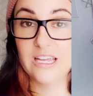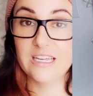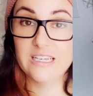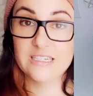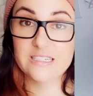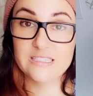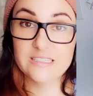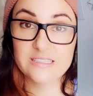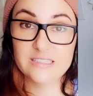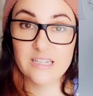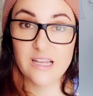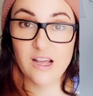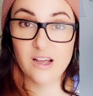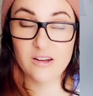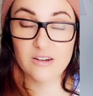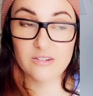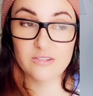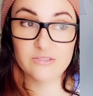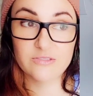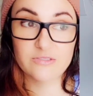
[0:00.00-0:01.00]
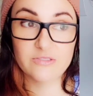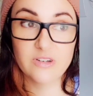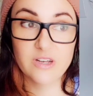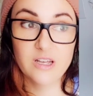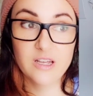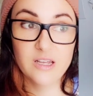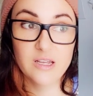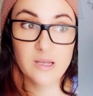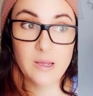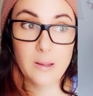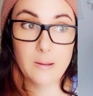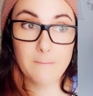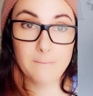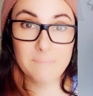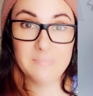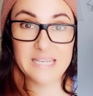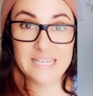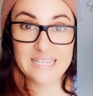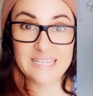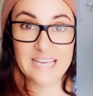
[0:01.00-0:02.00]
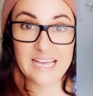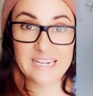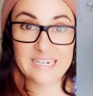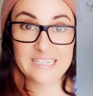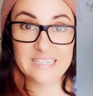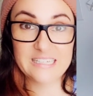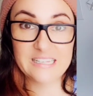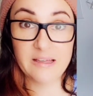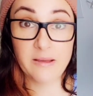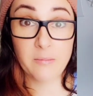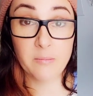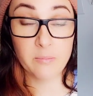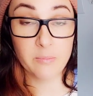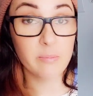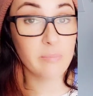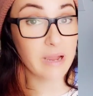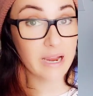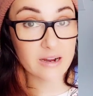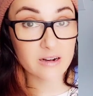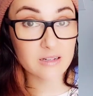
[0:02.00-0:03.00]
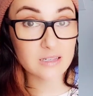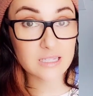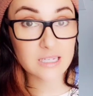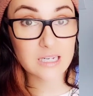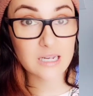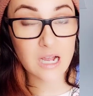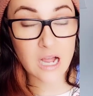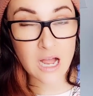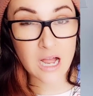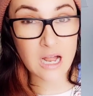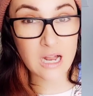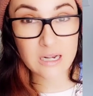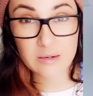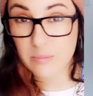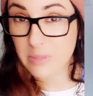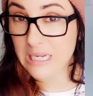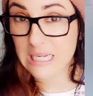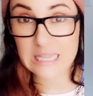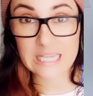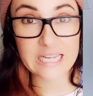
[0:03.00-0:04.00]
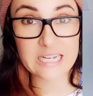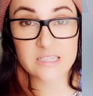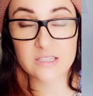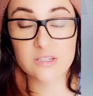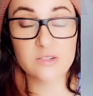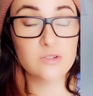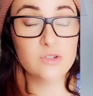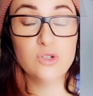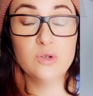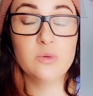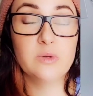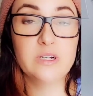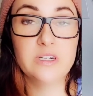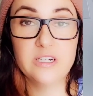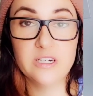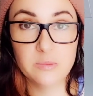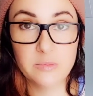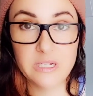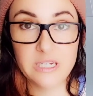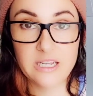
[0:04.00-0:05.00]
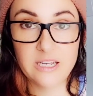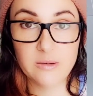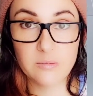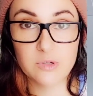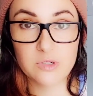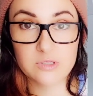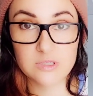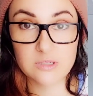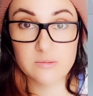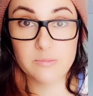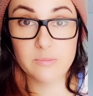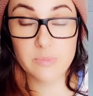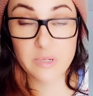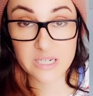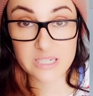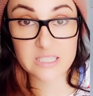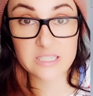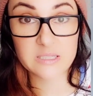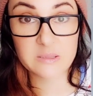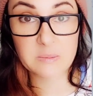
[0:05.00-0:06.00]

is of me getting them barely on, but like they're nowhere near being able to button